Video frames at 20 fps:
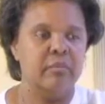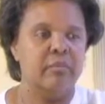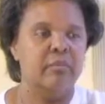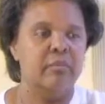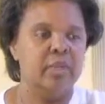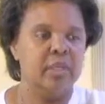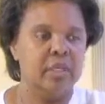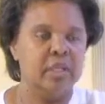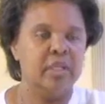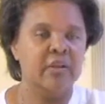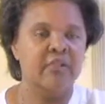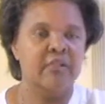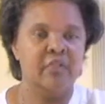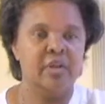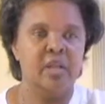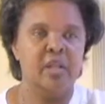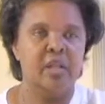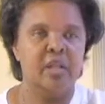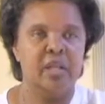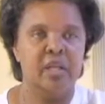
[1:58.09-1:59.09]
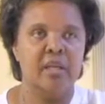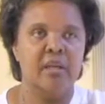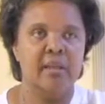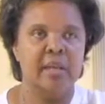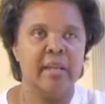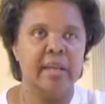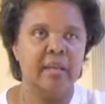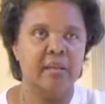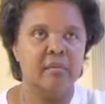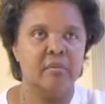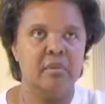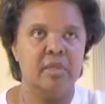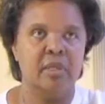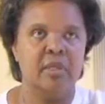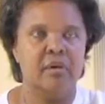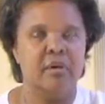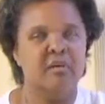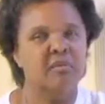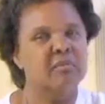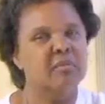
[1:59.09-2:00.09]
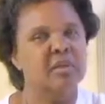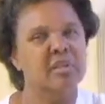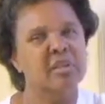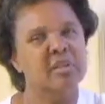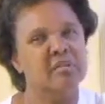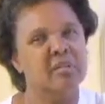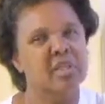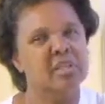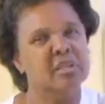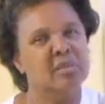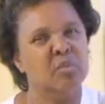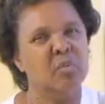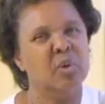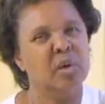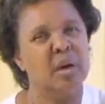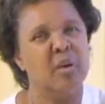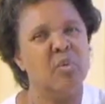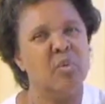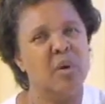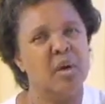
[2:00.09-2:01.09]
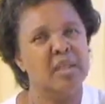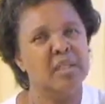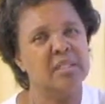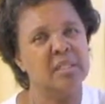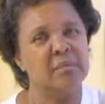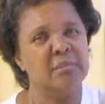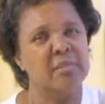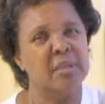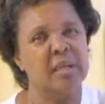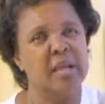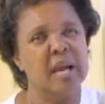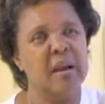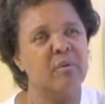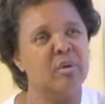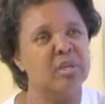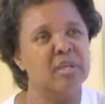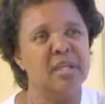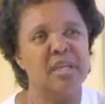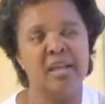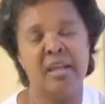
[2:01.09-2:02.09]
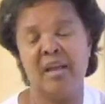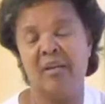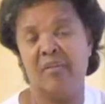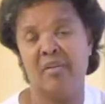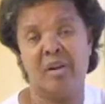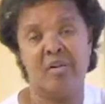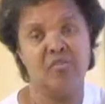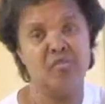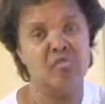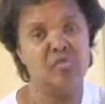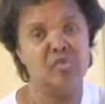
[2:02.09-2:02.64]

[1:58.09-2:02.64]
really feeling like, it really wasn't where I wanted to be, I would never have